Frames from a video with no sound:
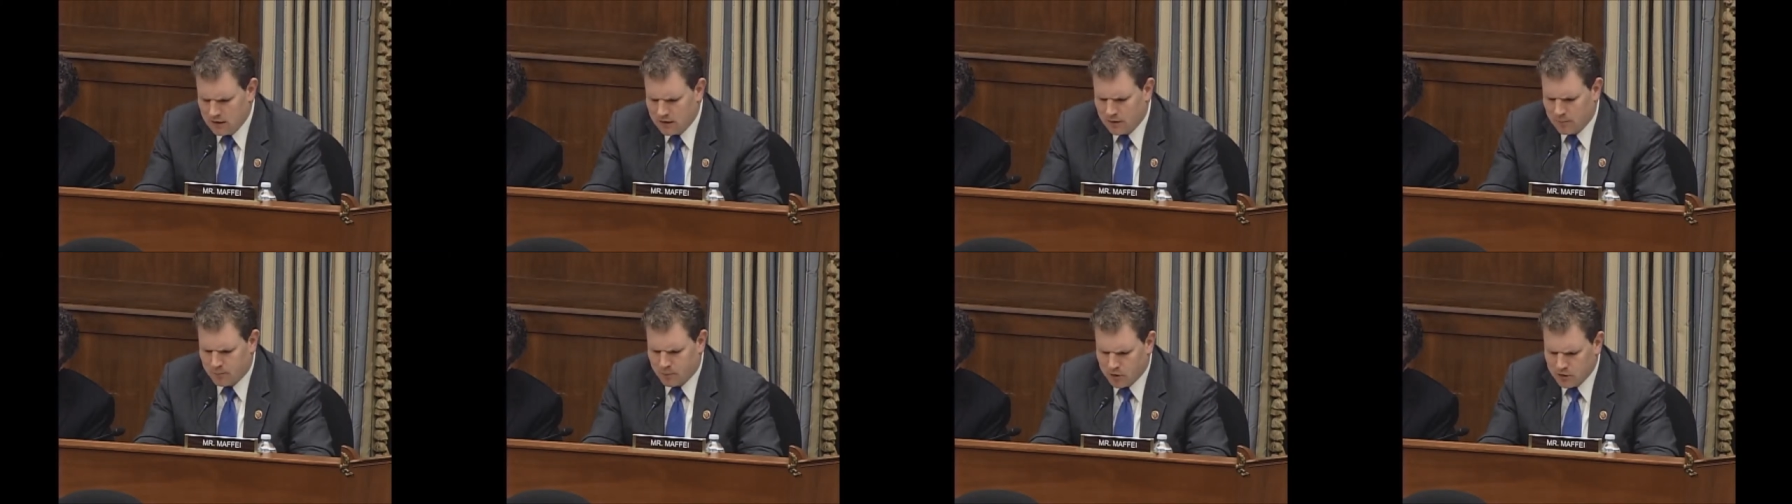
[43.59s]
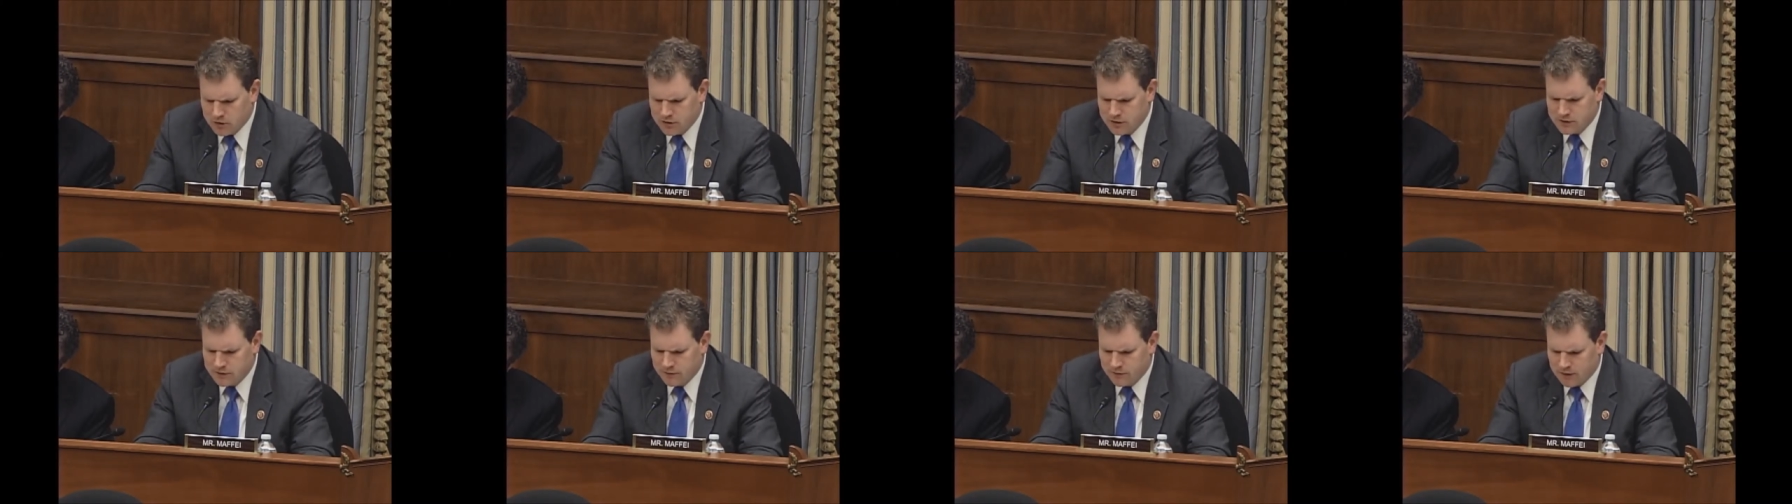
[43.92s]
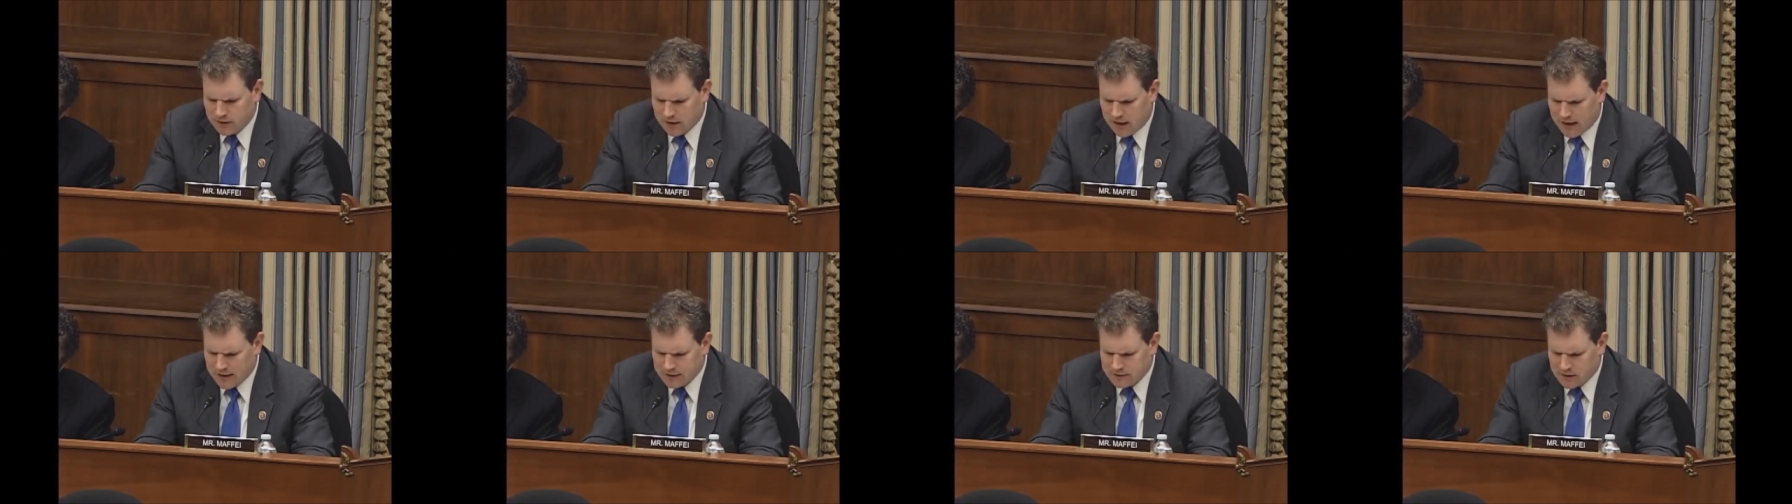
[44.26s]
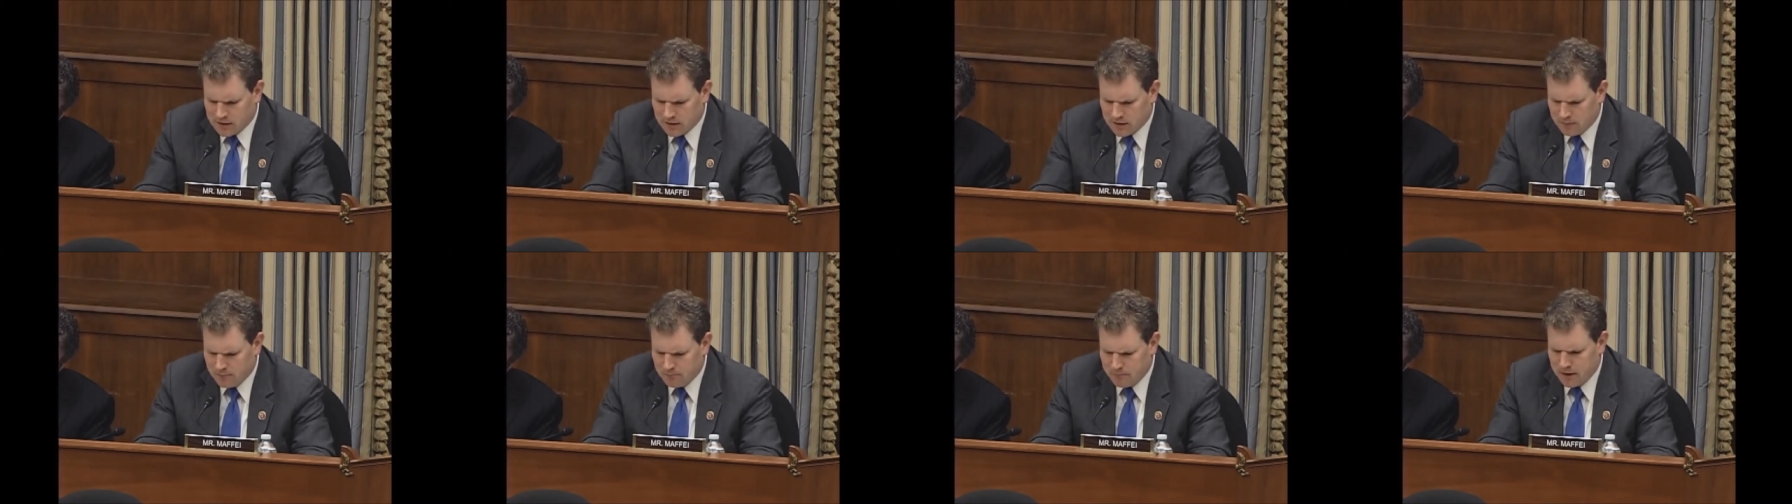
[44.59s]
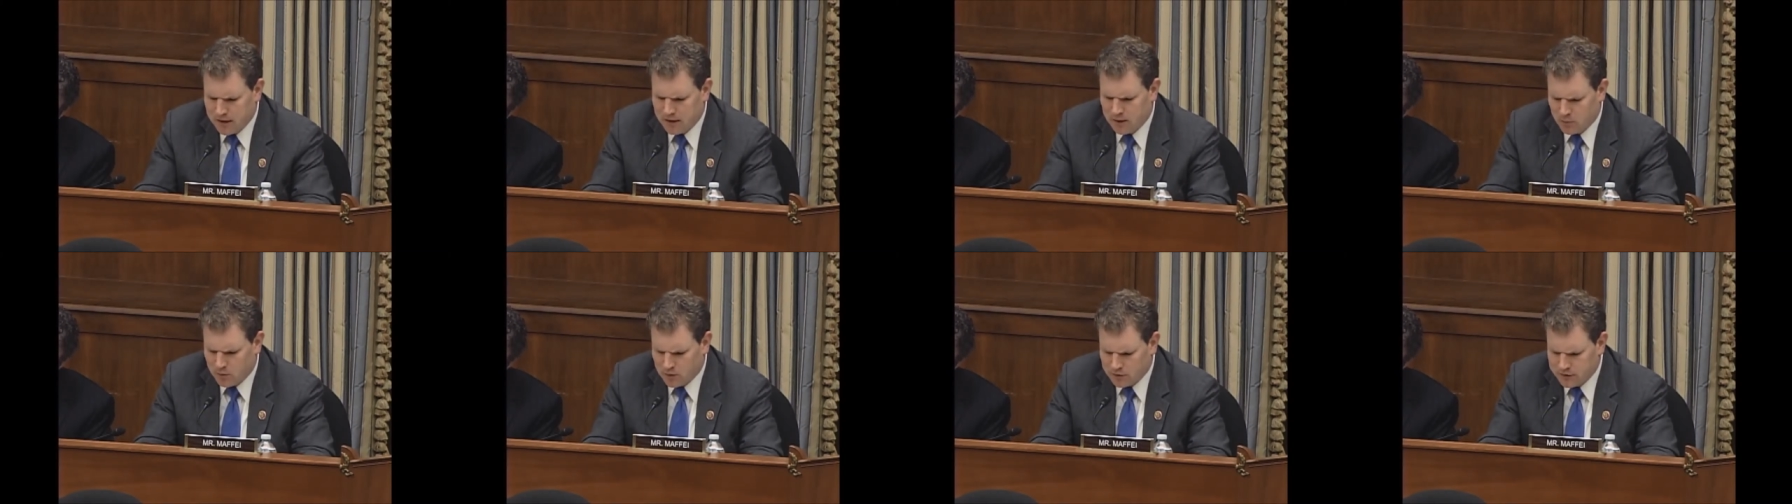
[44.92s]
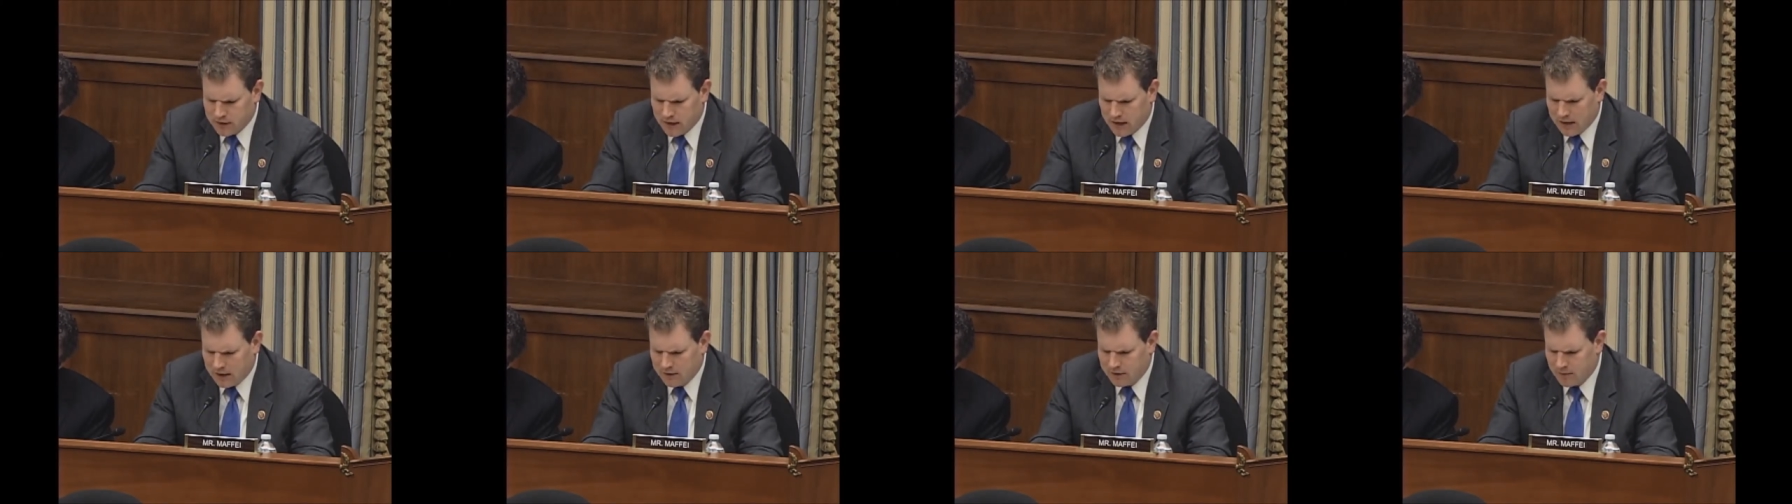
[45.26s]
the purchase of Alaska, but it will
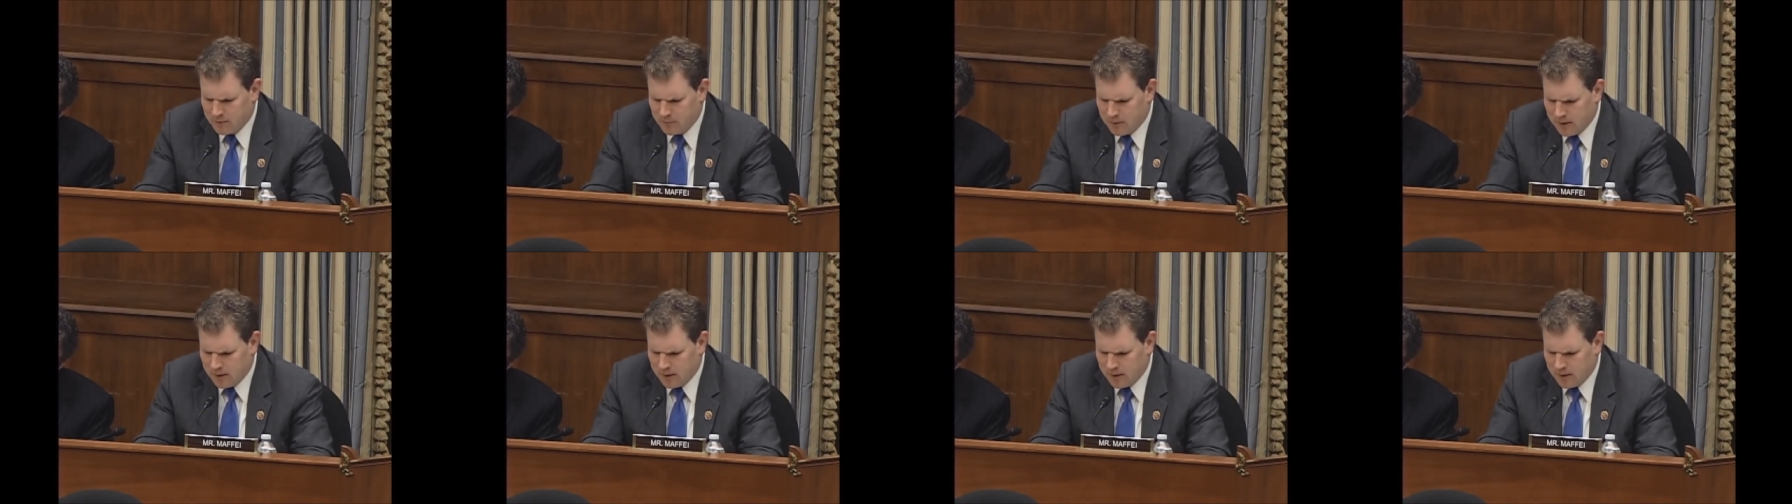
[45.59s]
take the